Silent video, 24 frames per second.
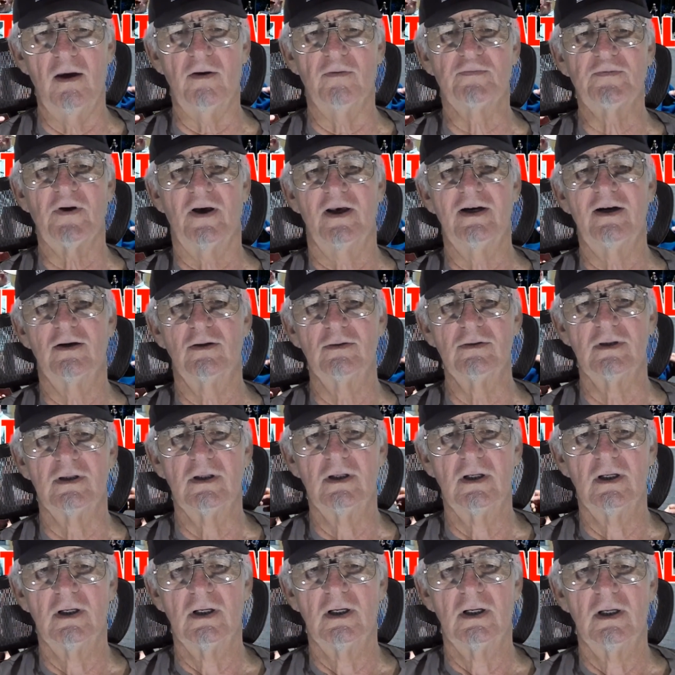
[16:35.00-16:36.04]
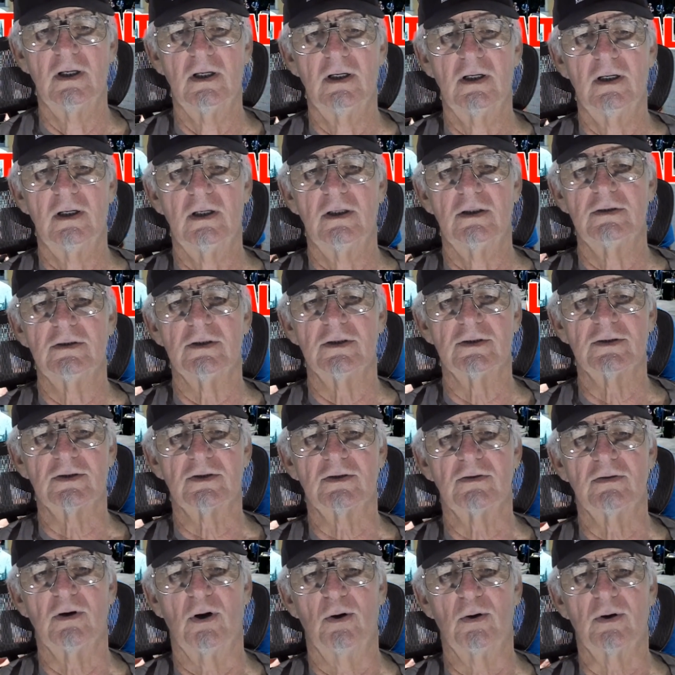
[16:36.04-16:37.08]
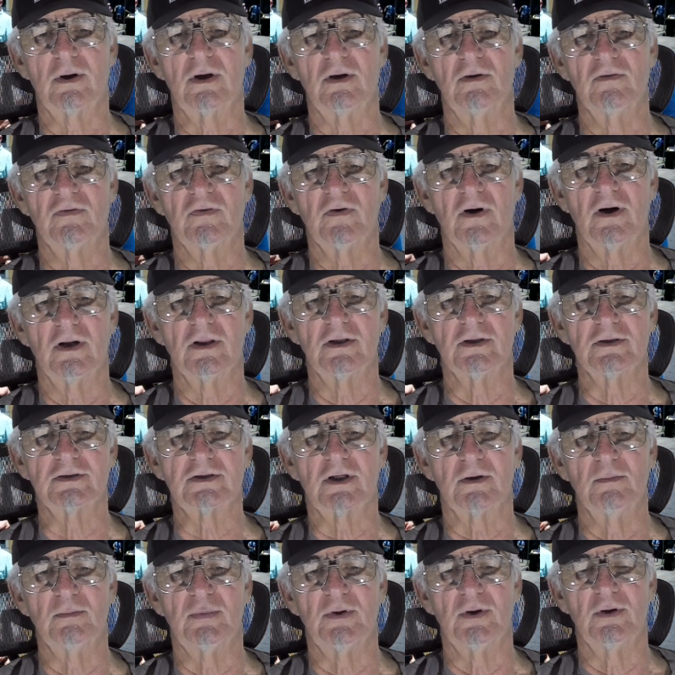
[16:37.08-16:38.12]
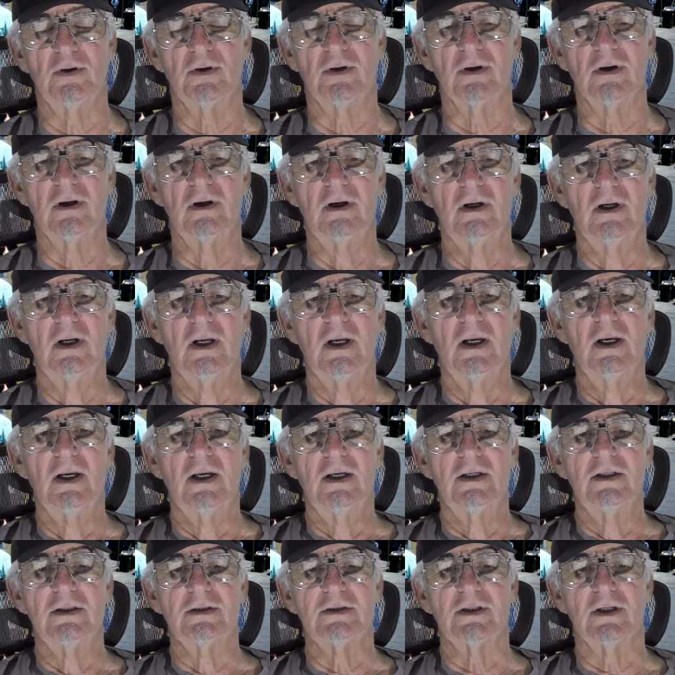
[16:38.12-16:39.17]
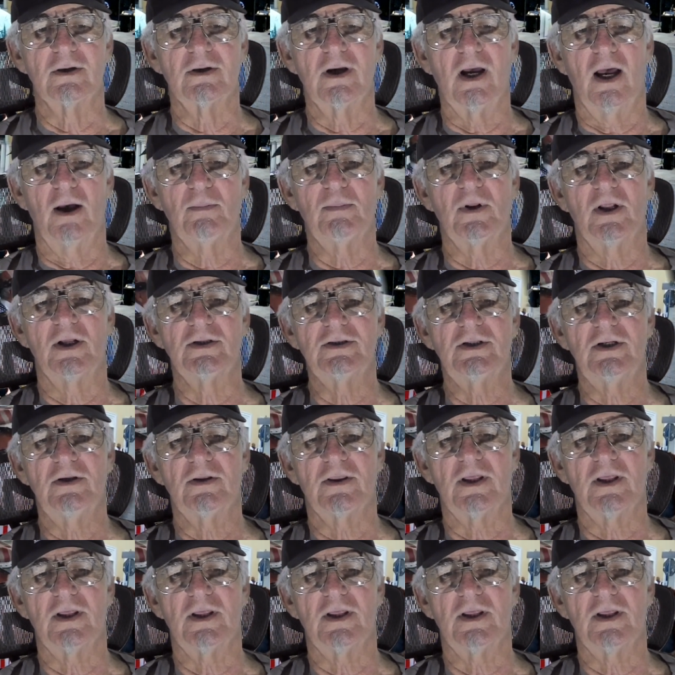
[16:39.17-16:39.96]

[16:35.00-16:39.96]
If I don't just croaked in front of this computer. So God bless you.